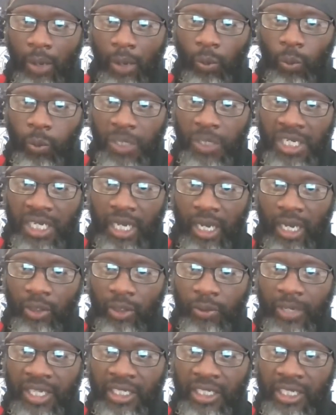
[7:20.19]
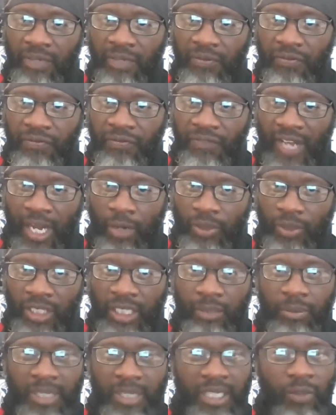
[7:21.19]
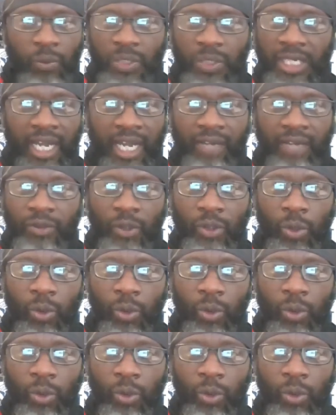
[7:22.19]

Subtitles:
We are greatly confounded, meaning we are